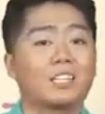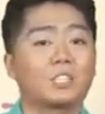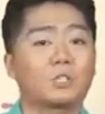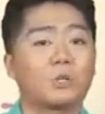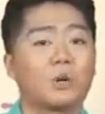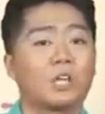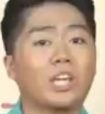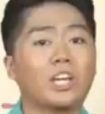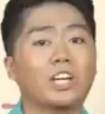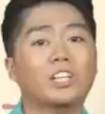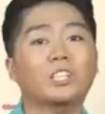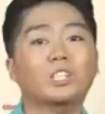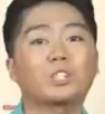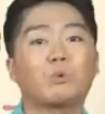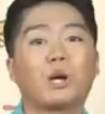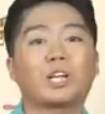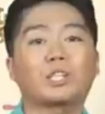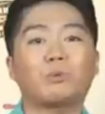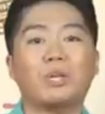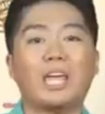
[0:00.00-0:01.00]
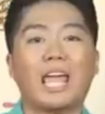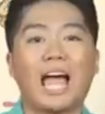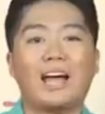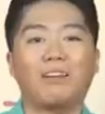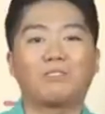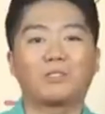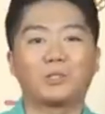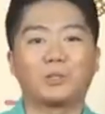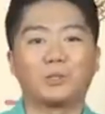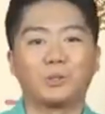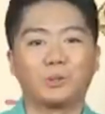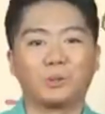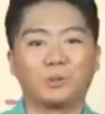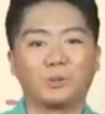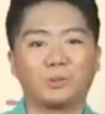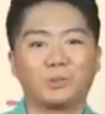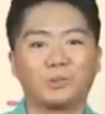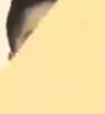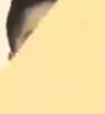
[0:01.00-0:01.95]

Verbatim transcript: So here's what we had to do.